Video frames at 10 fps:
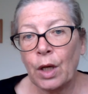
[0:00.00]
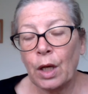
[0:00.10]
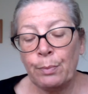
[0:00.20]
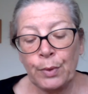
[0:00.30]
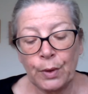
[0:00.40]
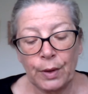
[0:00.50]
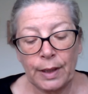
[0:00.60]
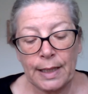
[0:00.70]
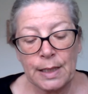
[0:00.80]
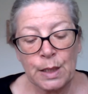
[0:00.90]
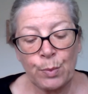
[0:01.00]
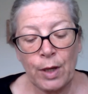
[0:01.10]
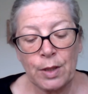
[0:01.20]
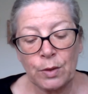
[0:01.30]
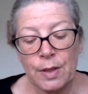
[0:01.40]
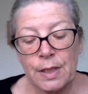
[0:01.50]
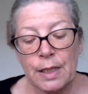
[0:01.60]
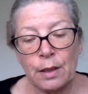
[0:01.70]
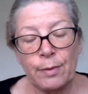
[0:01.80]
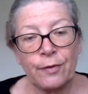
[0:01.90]
A book lay spread on the
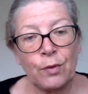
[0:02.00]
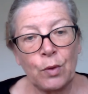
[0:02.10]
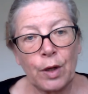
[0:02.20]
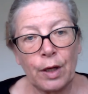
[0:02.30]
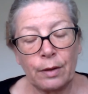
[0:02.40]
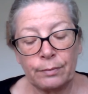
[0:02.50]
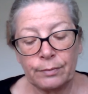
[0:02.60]
sill before her,